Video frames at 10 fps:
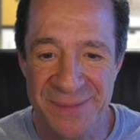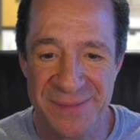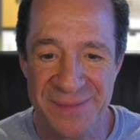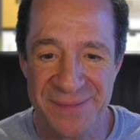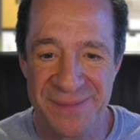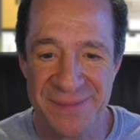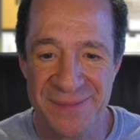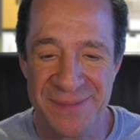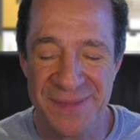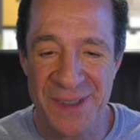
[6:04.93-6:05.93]
also hear
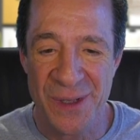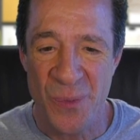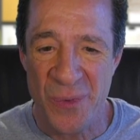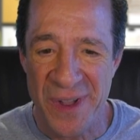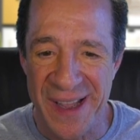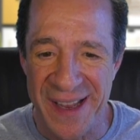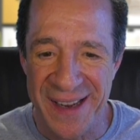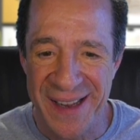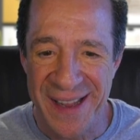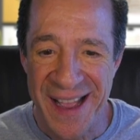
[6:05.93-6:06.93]
your phone what?
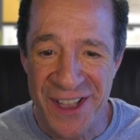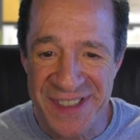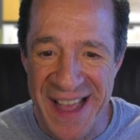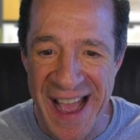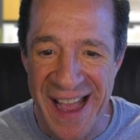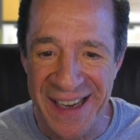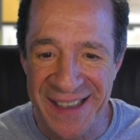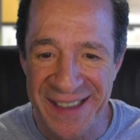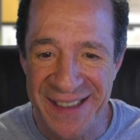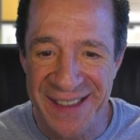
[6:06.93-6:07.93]
conversations. How's that?
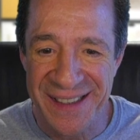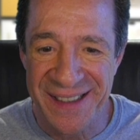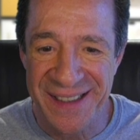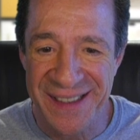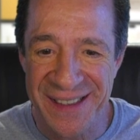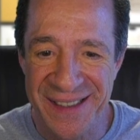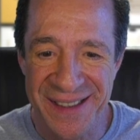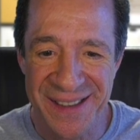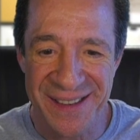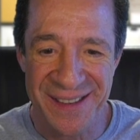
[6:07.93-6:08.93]
You
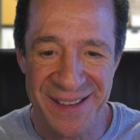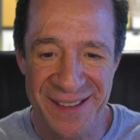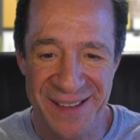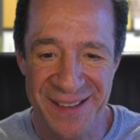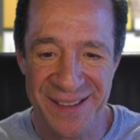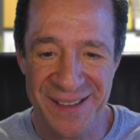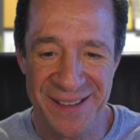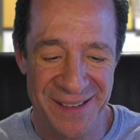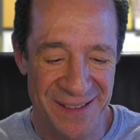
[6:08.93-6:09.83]
have an iPhone.